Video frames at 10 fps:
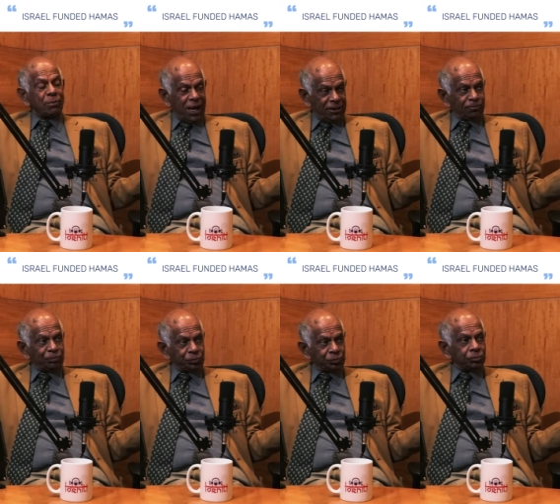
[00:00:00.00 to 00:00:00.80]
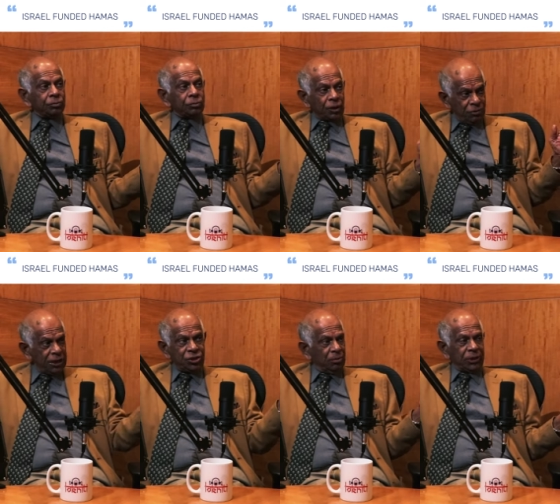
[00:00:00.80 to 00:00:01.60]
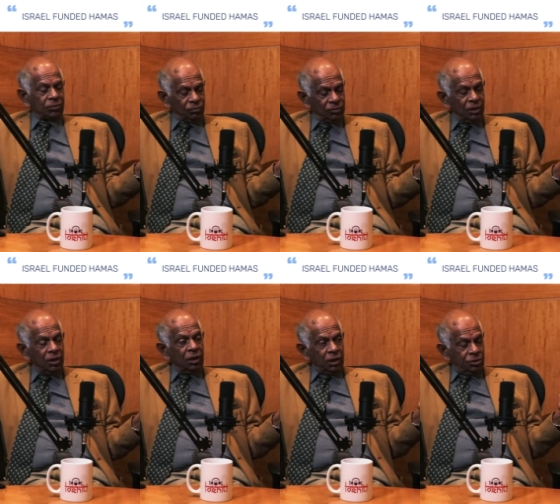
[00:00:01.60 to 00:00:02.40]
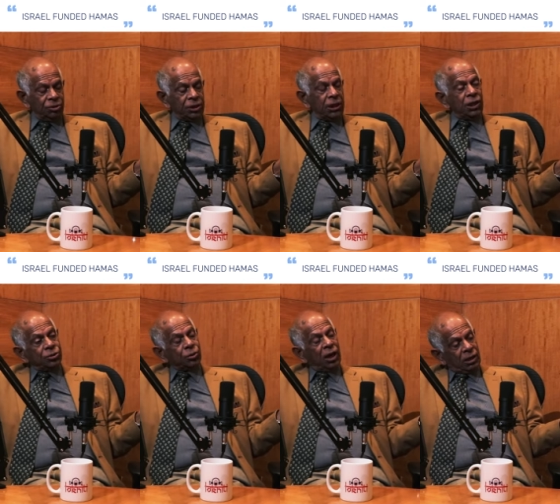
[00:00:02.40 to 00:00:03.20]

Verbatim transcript: man, very charming. You see, so